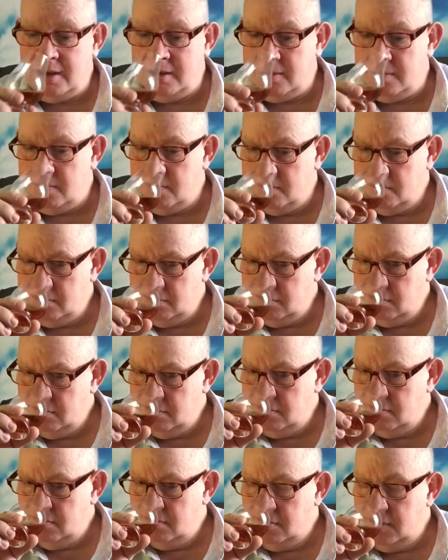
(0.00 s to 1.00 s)
and
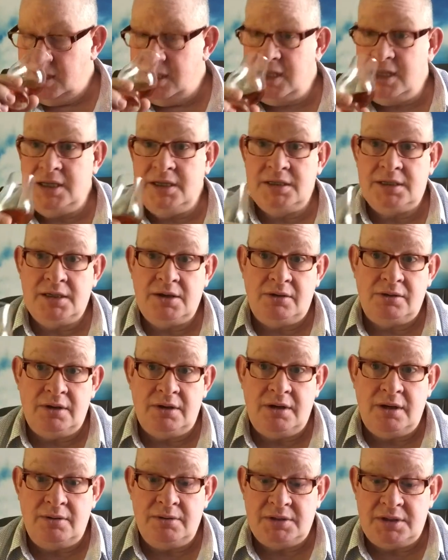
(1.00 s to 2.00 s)
easy on the
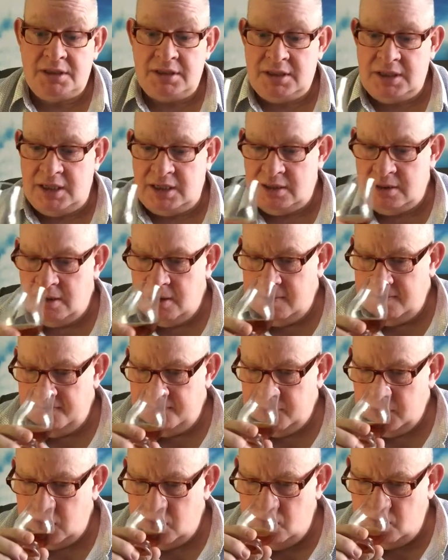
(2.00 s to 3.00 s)
nose indeed.
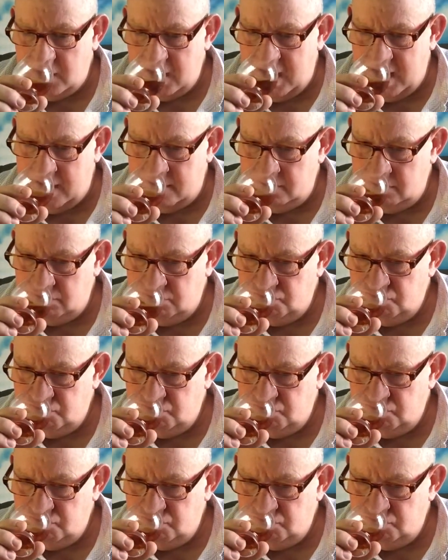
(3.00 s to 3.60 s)
You get